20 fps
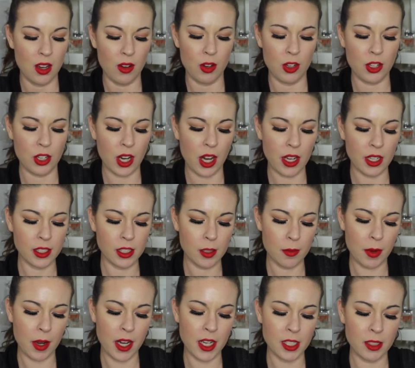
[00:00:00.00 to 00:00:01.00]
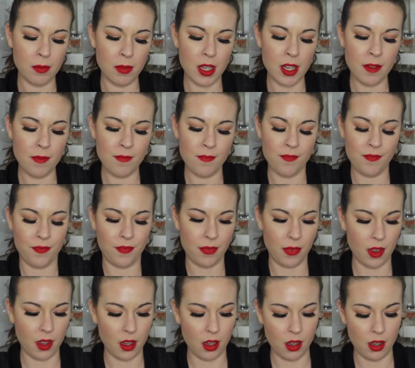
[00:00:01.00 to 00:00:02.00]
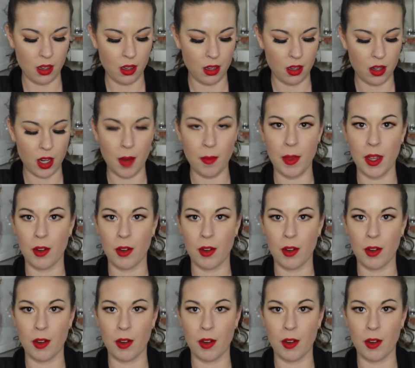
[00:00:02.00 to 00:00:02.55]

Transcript: which kind of surprised me. I'm